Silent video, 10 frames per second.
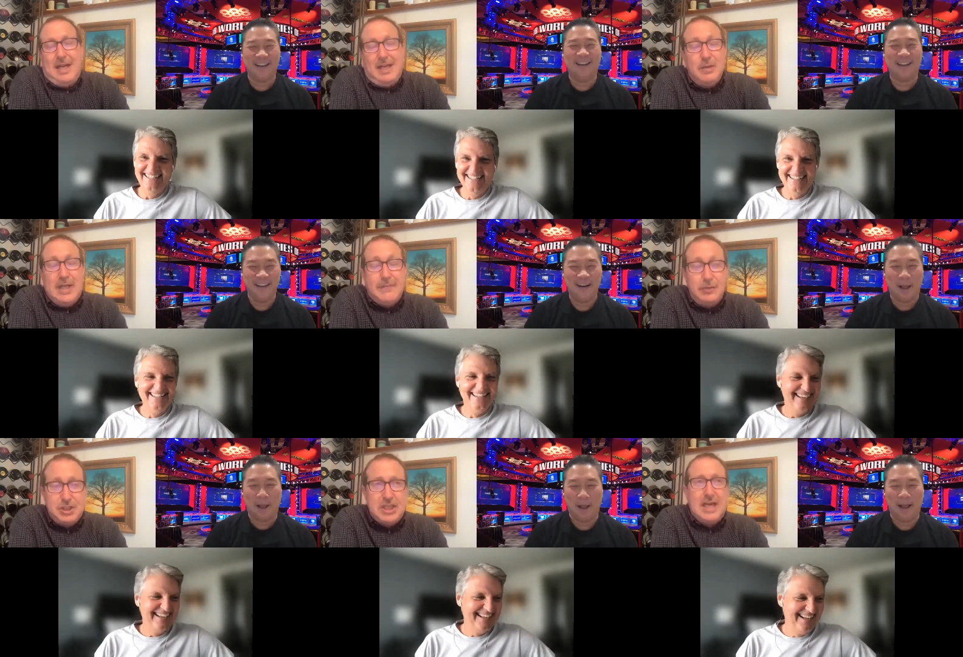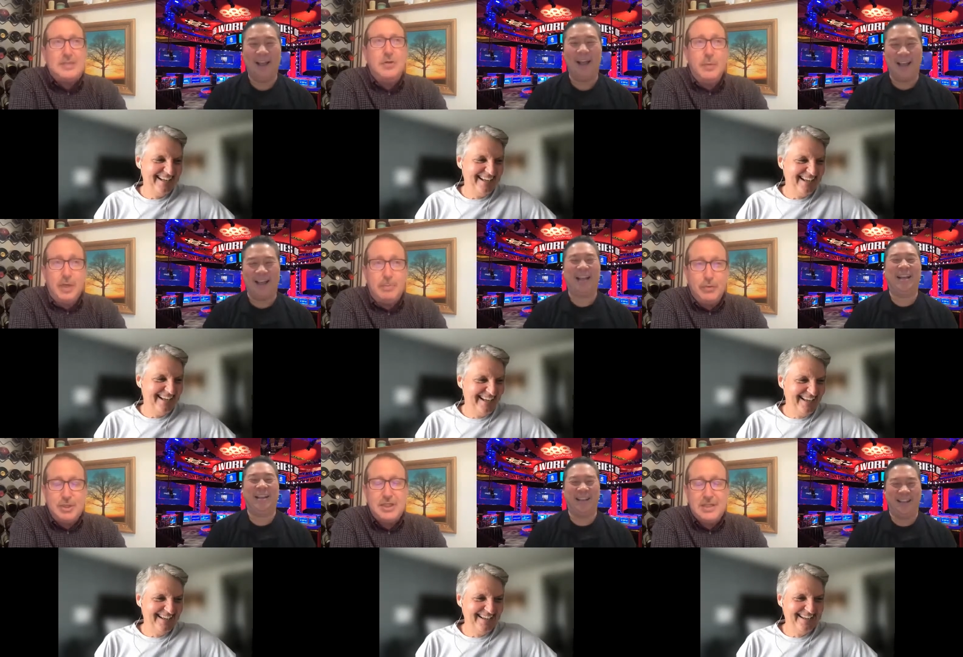Speaker 1: I really have no shot. So I really
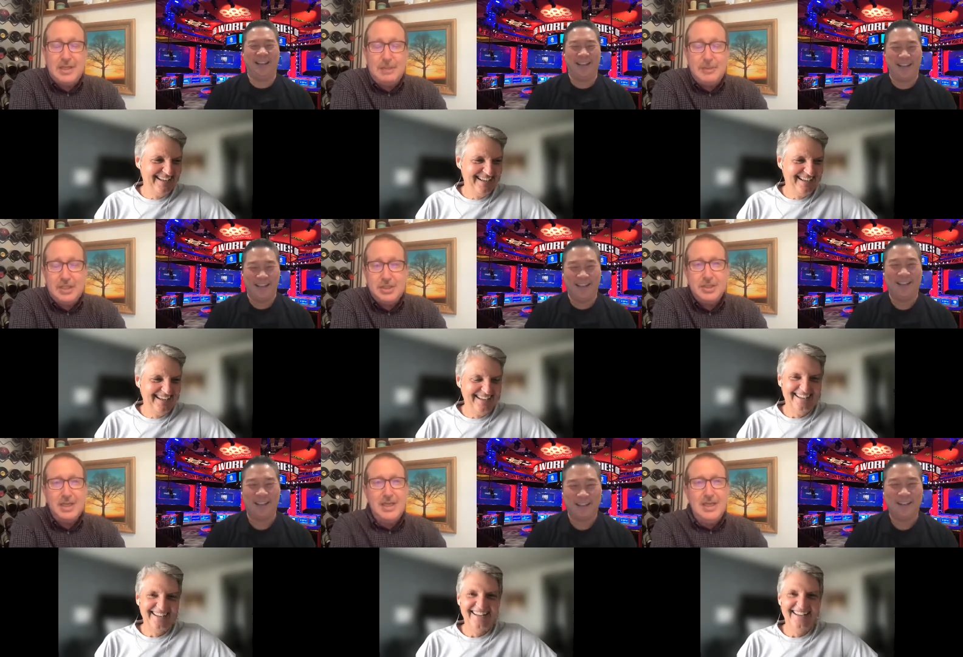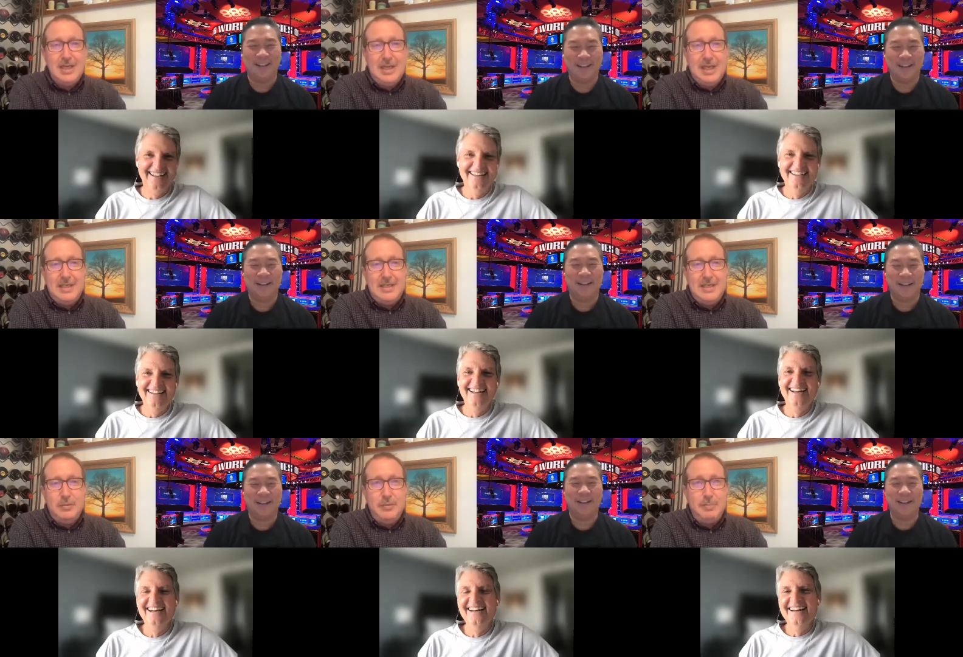appreciate the nomination, and
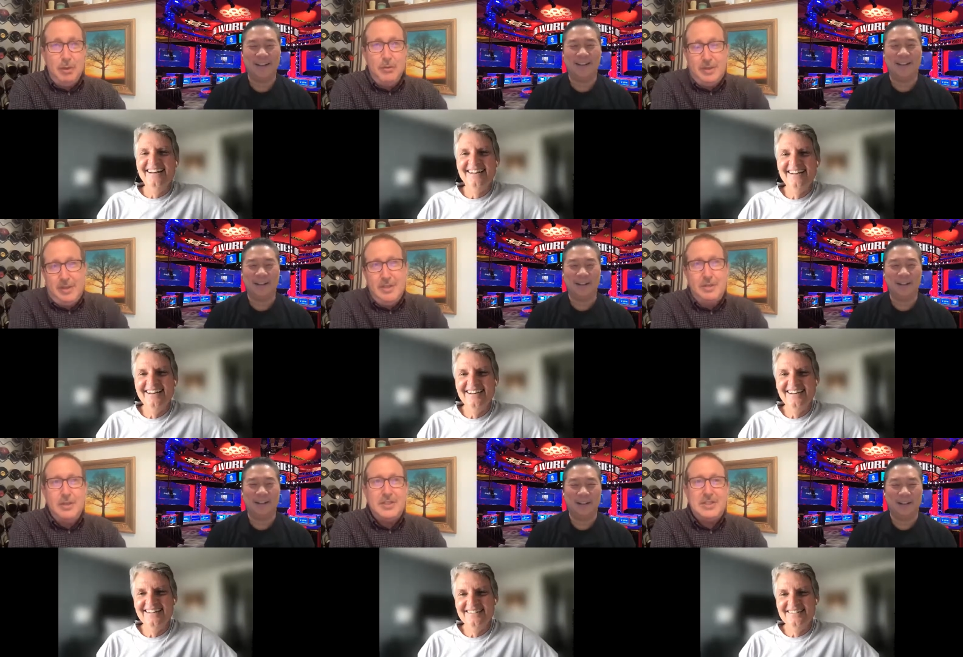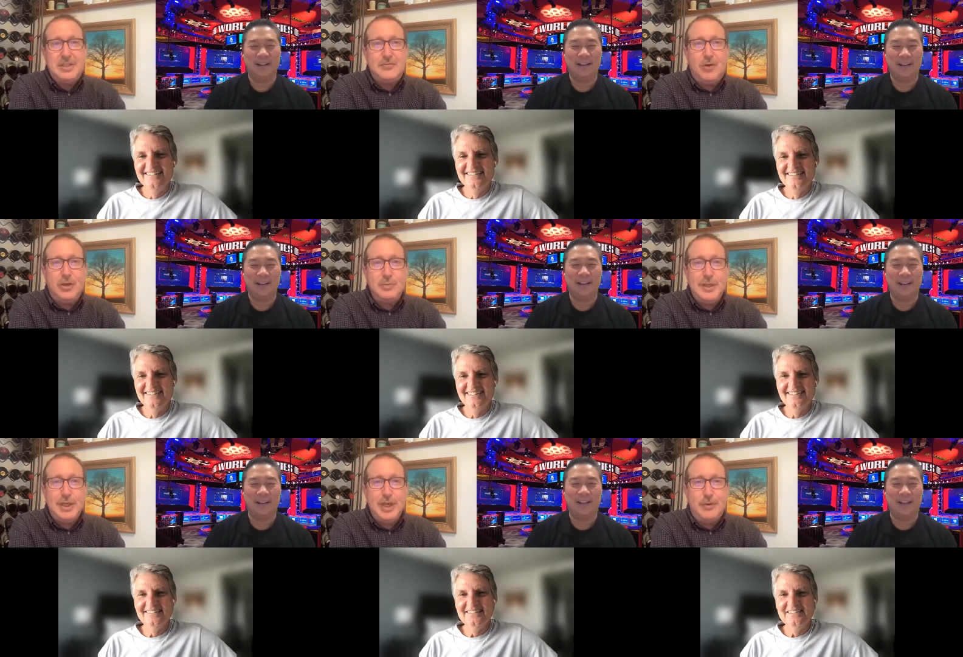uh, we both you know know this is as far as we
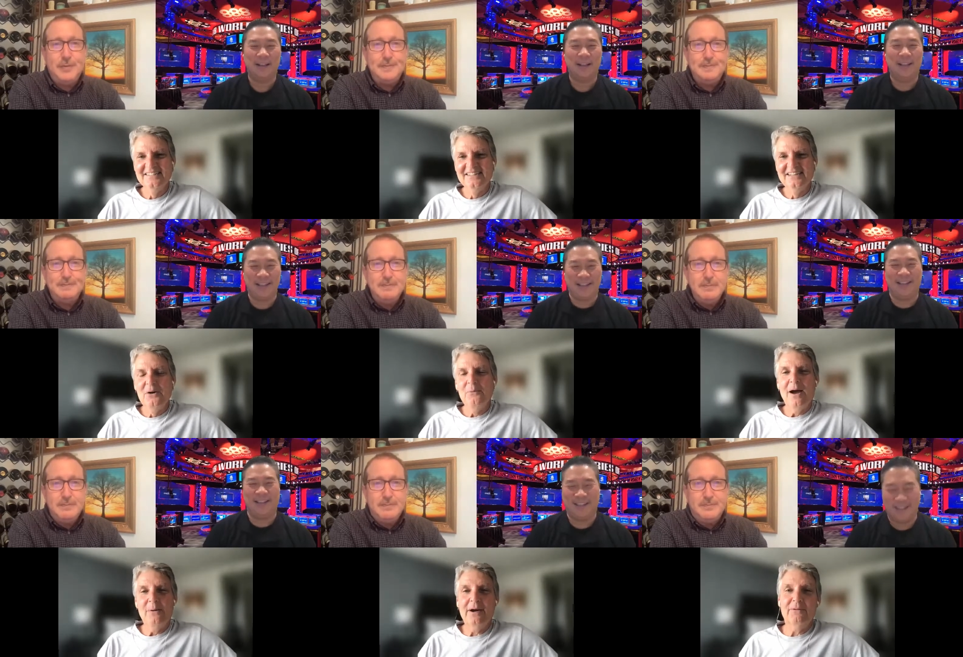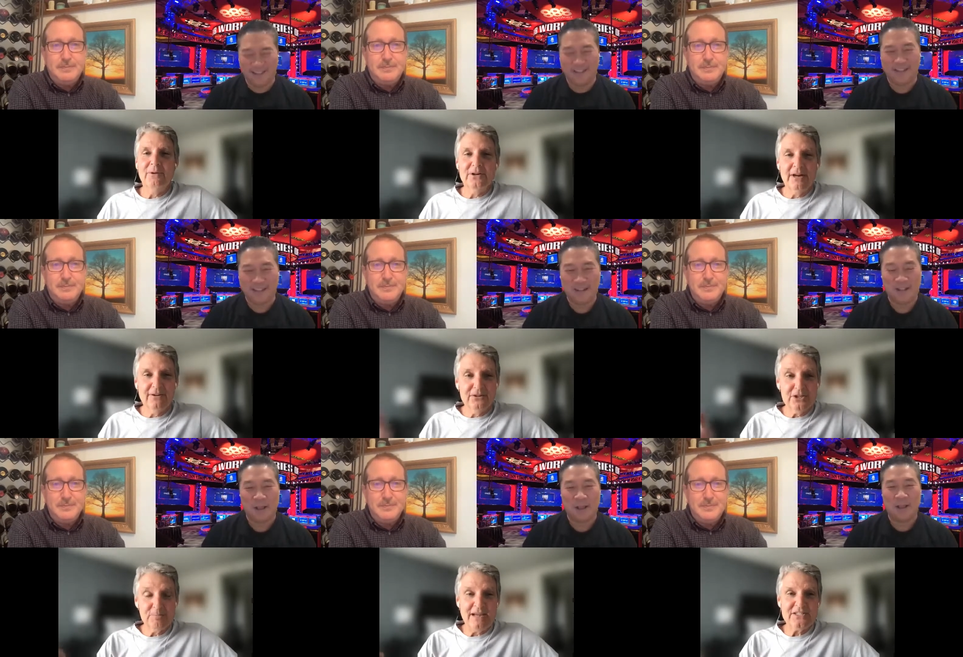can go.
Speaker 2: Well, we're, we're just
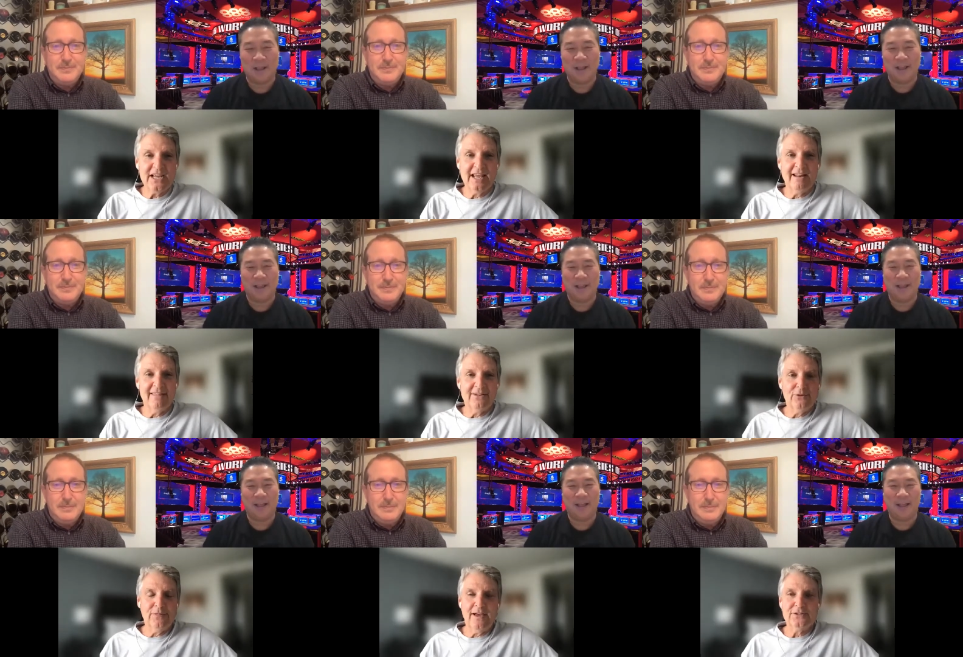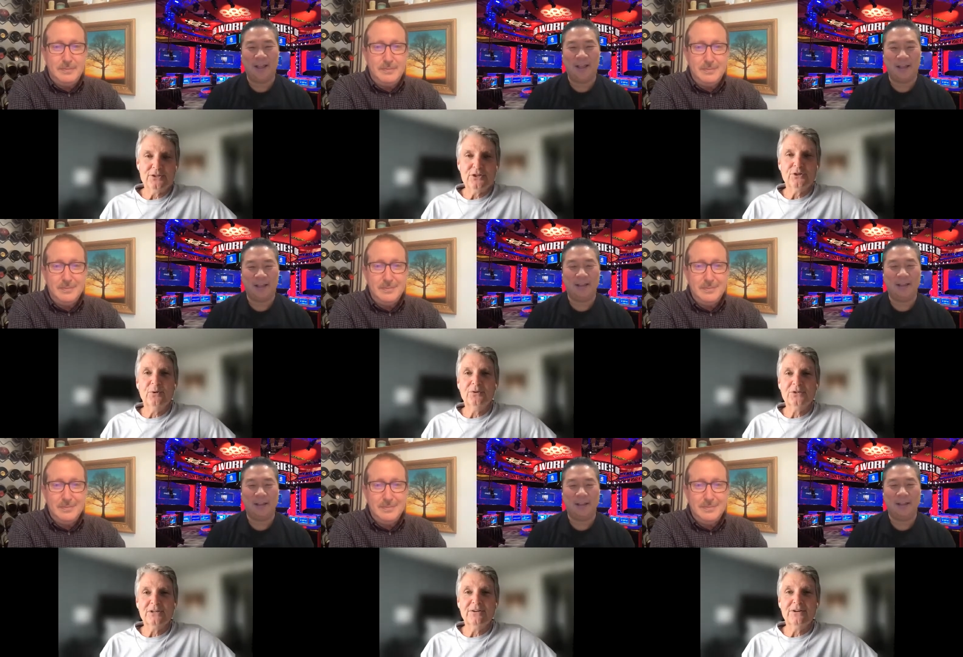basing it on the 2002 World
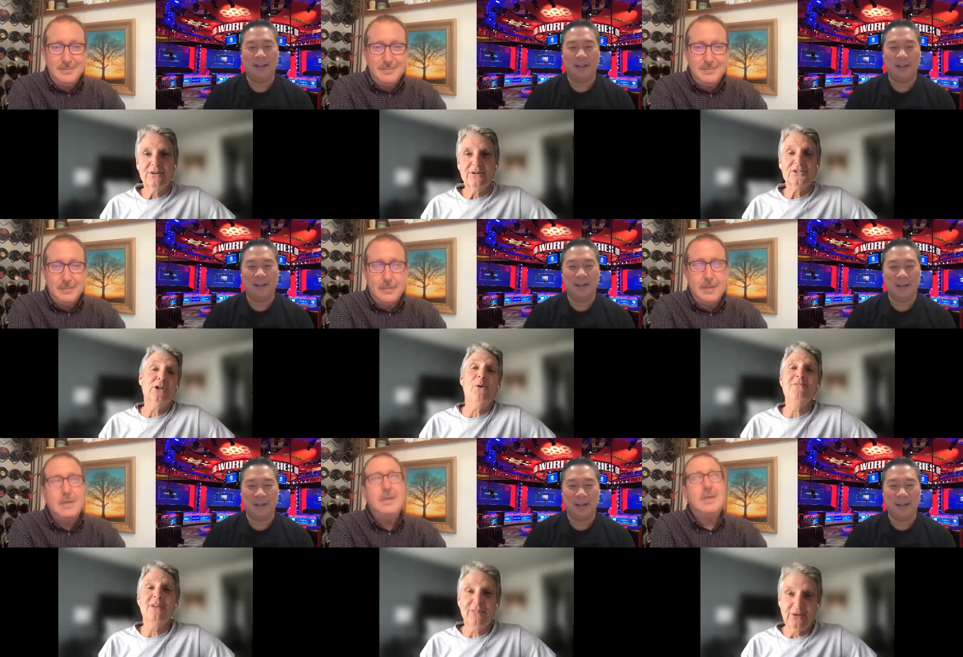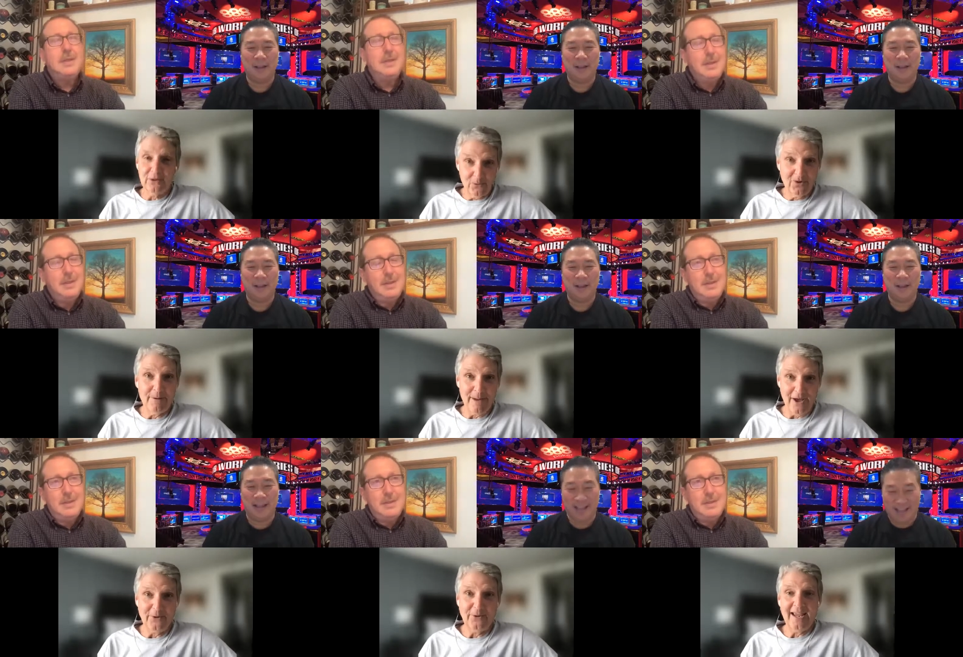Series, so you have nothing to worry about,
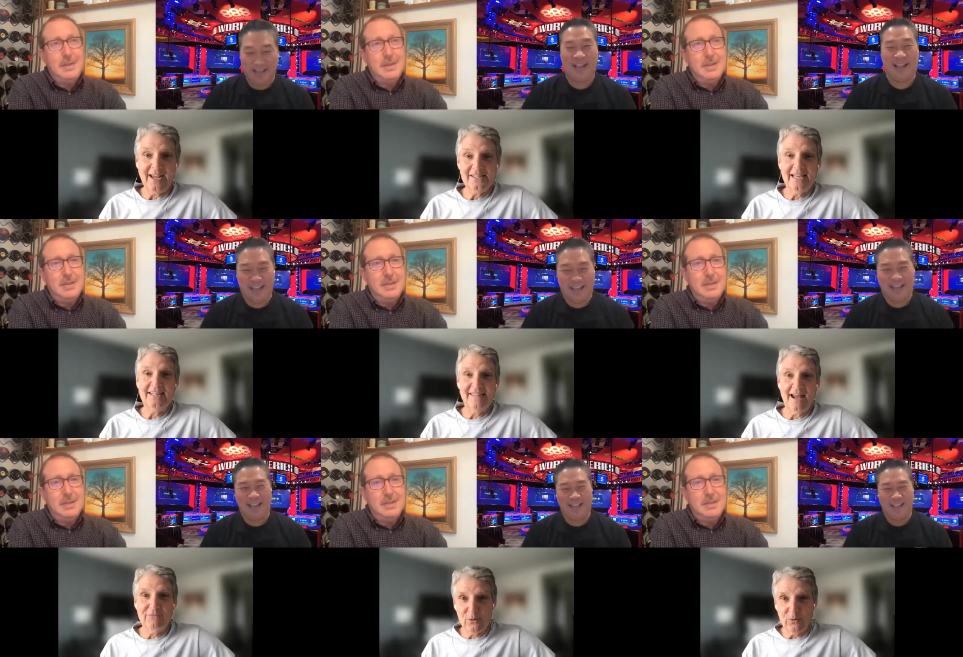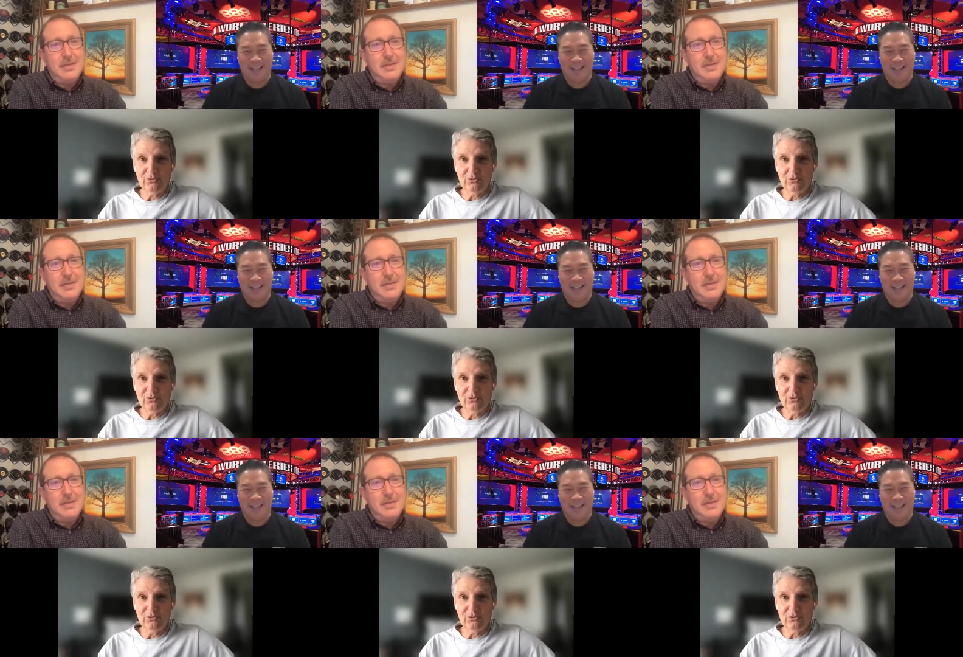okay? Because I did that, of course,